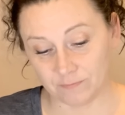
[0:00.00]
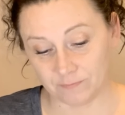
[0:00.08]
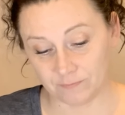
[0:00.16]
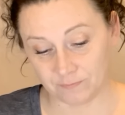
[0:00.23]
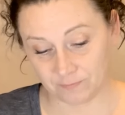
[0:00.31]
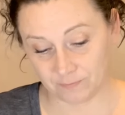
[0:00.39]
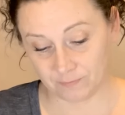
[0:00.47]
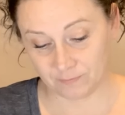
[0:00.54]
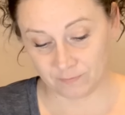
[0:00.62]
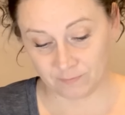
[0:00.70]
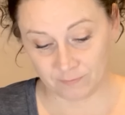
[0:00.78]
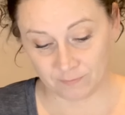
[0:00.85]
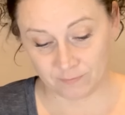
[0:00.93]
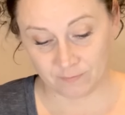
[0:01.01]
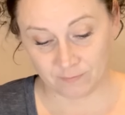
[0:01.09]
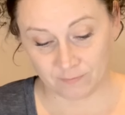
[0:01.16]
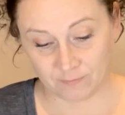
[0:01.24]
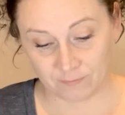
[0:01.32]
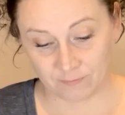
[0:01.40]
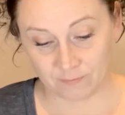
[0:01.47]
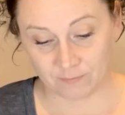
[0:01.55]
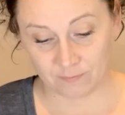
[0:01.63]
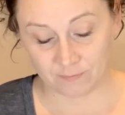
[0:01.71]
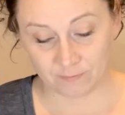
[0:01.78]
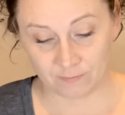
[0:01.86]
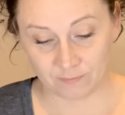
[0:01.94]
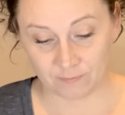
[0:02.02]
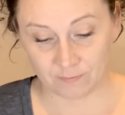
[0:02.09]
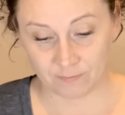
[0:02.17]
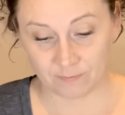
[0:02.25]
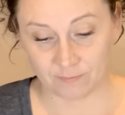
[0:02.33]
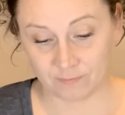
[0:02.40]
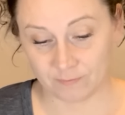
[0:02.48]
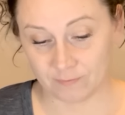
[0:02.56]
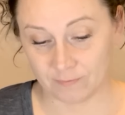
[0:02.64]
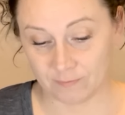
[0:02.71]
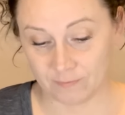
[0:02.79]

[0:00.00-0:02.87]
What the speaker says: No one is speaking in this clip.